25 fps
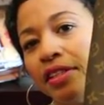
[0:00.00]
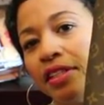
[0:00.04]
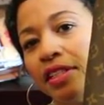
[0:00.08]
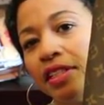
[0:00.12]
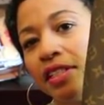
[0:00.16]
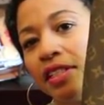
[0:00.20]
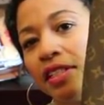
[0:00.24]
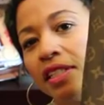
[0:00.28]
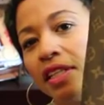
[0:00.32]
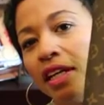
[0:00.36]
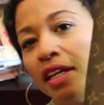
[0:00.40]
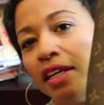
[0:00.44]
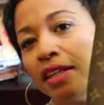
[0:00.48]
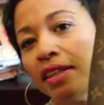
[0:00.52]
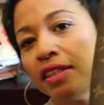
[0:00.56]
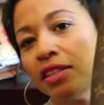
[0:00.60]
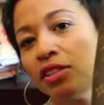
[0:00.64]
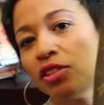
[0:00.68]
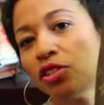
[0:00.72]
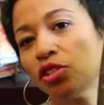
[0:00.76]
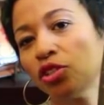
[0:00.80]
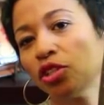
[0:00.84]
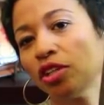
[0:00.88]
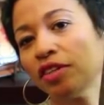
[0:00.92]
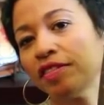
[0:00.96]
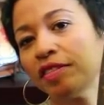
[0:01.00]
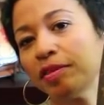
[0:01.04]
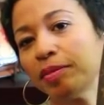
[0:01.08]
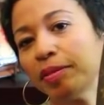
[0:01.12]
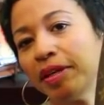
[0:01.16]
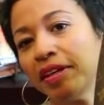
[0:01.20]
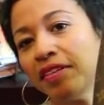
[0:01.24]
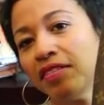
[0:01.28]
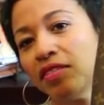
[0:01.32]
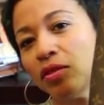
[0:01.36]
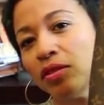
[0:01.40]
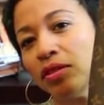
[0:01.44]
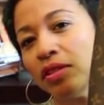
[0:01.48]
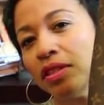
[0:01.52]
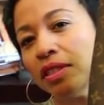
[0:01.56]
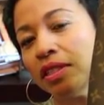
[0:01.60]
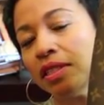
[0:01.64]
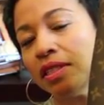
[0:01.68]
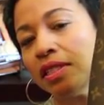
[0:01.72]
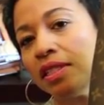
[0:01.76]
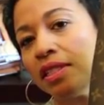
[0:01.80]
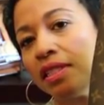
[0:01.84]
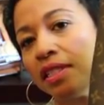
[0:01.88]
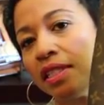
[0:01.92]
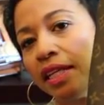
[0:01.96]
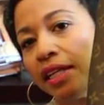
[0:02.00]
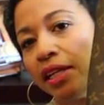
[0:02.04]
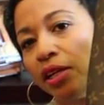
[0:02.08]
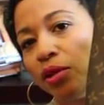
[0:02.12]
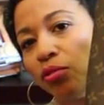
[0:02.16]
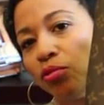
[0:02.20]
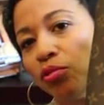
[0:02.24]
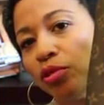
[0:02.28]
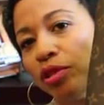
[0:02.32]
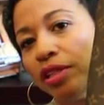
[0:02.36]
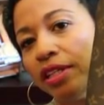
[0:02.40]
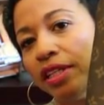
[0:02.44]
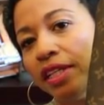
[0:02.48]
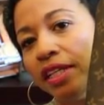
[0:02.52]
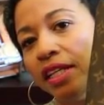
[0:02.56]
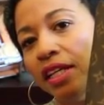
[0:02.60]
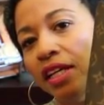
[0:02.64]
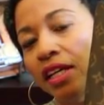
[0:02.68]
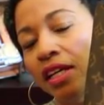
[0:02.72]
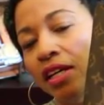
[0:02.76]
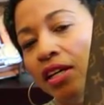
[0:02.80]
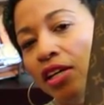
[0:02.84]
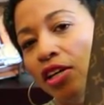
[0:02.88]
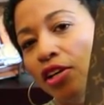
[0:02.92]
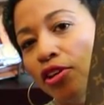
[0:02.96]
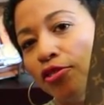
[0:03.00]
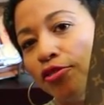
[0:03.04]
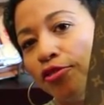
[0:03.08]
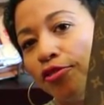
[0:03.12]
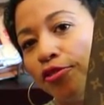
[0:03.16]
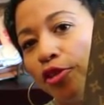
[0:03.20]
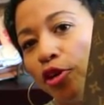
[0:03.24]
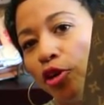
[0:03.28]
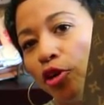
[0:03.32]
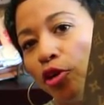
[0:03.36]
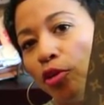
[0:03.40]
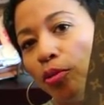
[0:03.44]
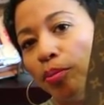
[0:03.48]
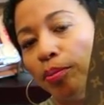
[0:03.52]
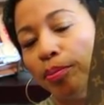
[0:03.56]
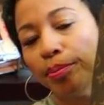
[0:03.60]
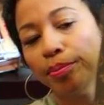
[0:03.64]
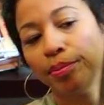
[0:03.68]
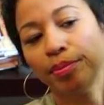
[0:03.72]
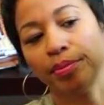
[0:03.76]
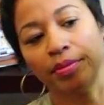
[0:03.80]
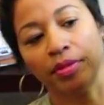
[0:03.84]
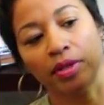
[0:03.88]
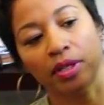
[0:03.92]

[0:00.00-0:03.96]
It's not the soft pebble. This is like a really firm,